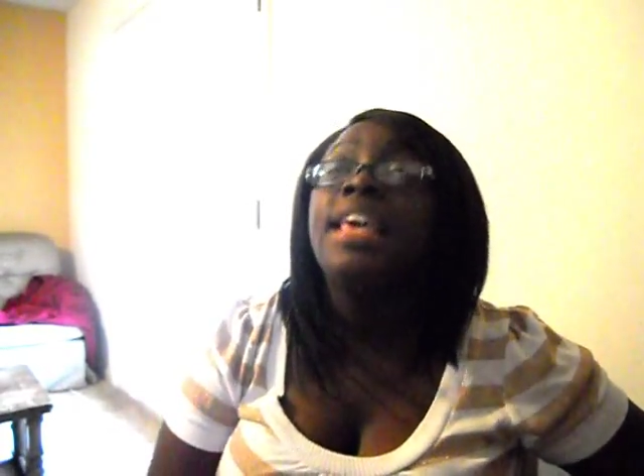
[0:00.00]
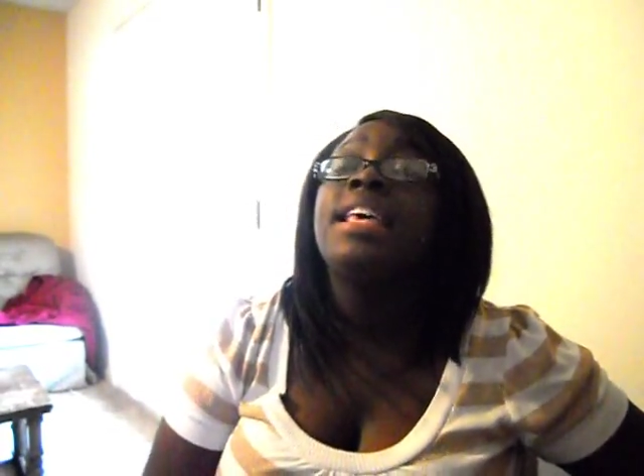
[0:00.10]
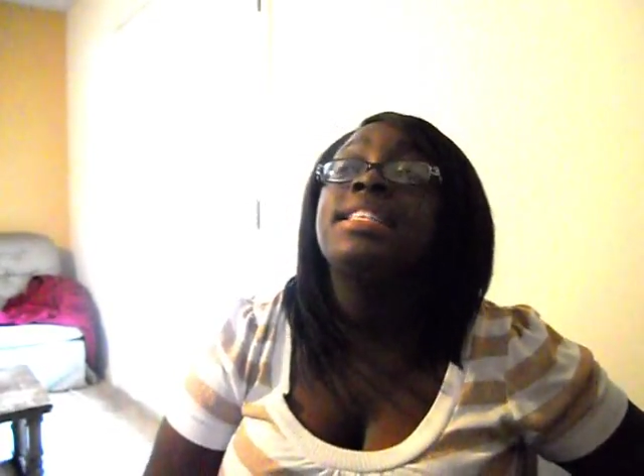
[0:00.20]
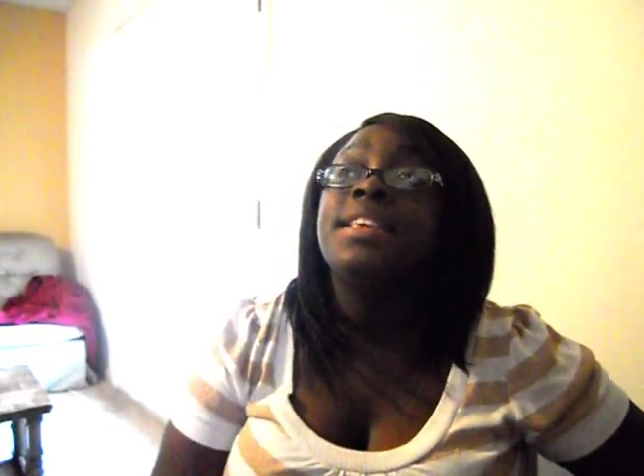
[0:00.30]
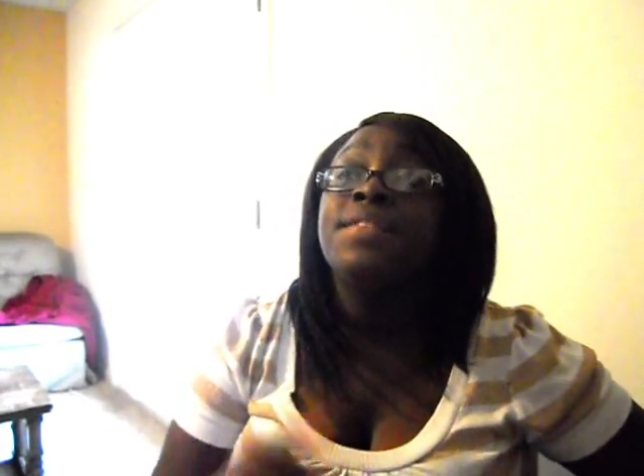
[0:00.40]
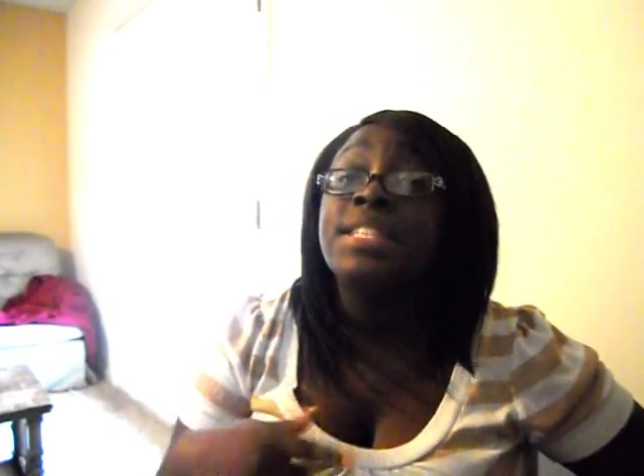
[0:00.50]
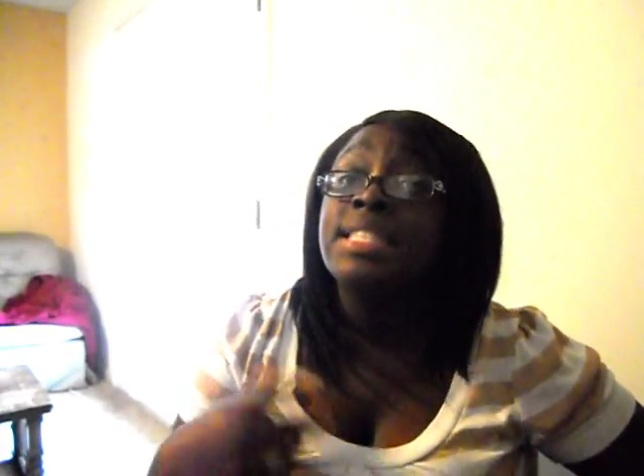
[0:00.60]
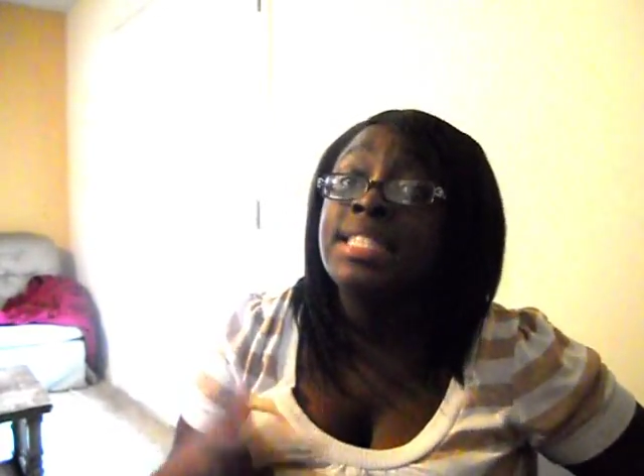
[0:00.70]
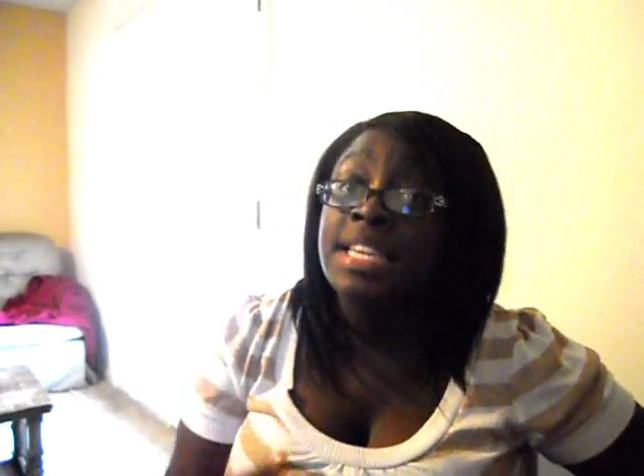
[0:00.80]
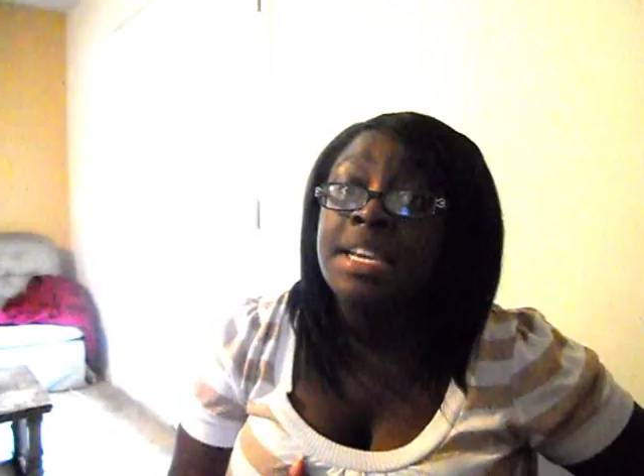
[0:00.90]
is if
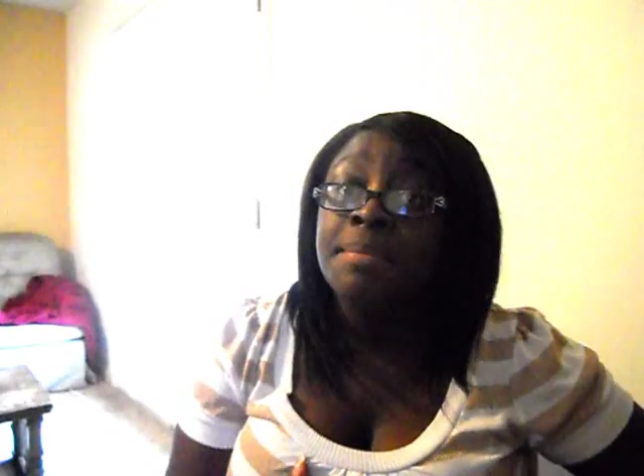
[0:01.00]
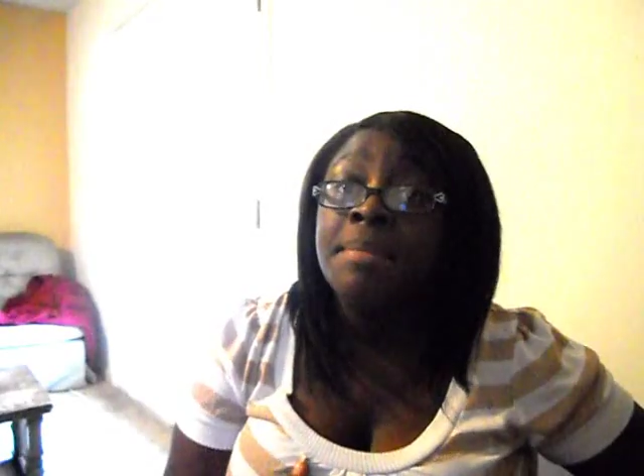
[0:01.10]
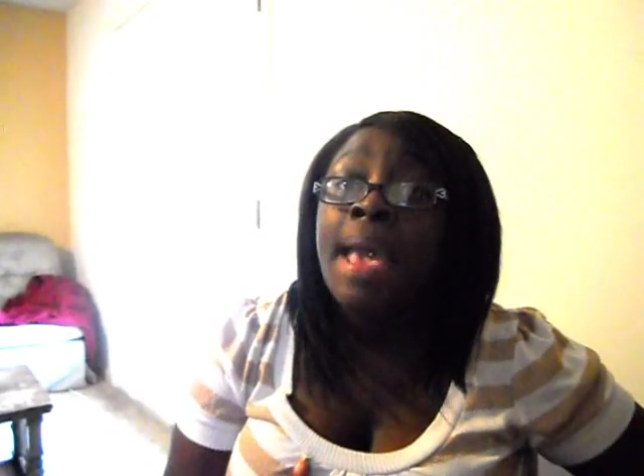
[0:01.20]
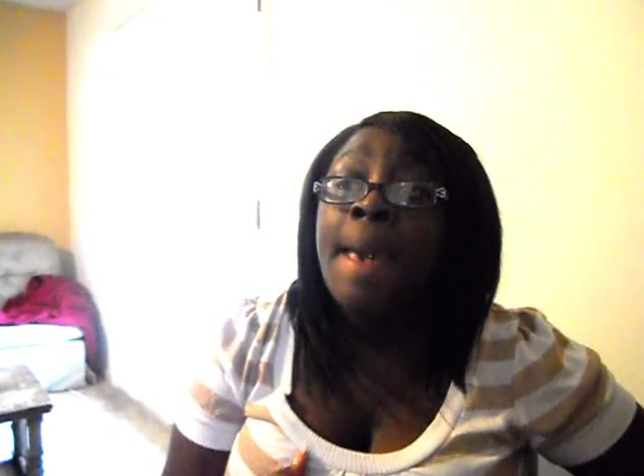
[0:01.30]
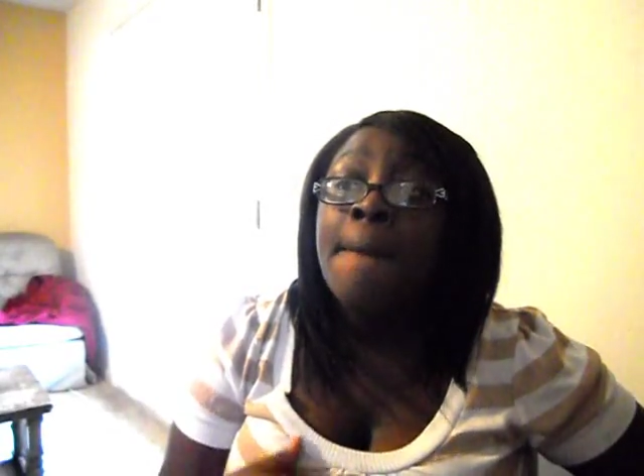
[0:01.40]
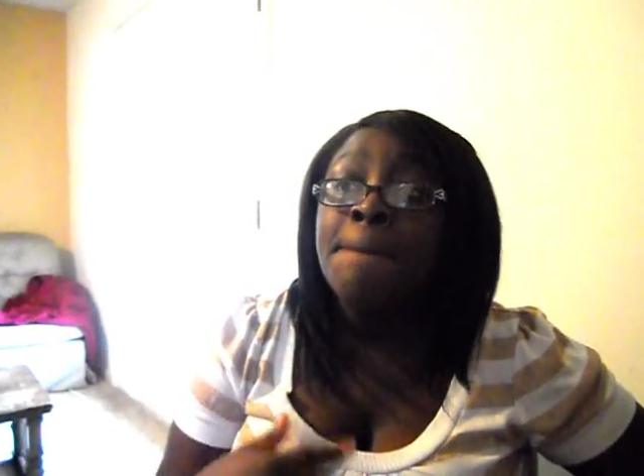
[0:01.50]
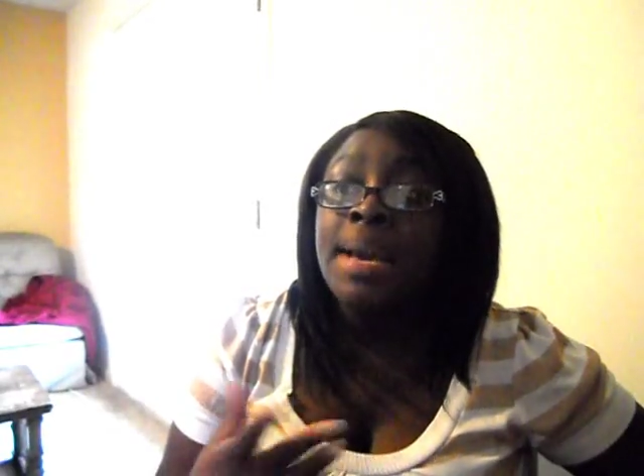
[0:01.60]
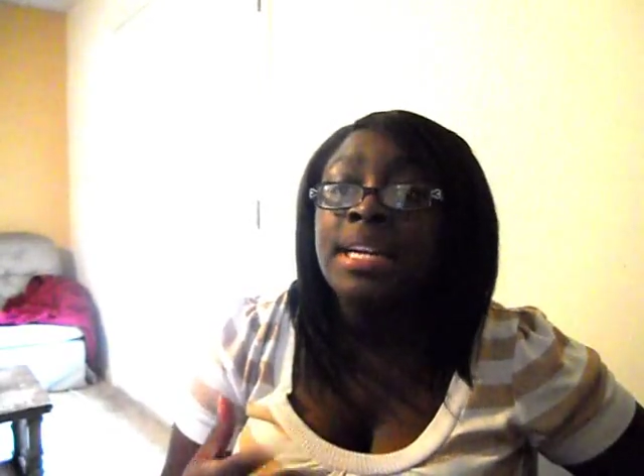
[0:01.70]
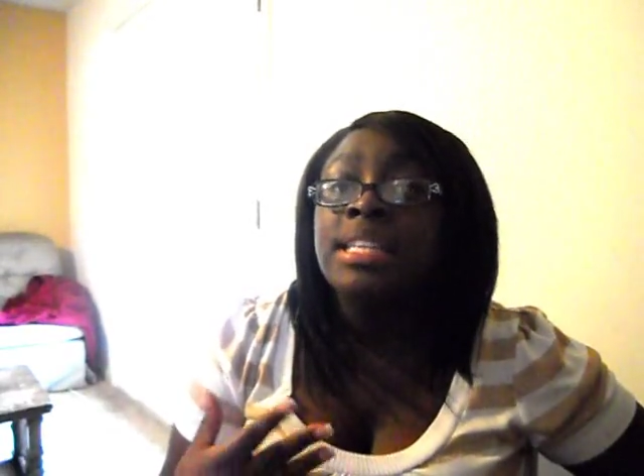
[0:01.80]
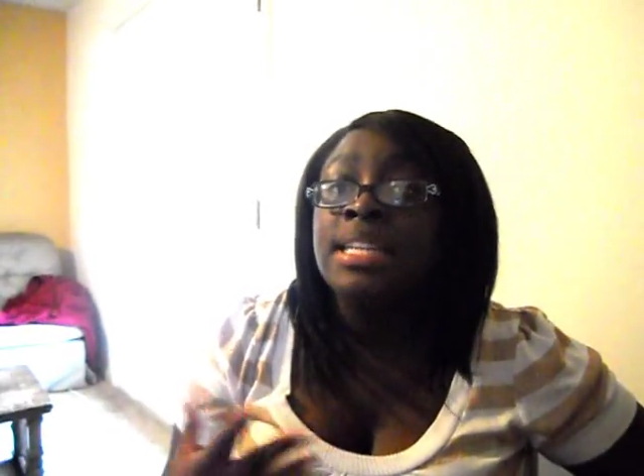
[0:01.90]
it's deemed medically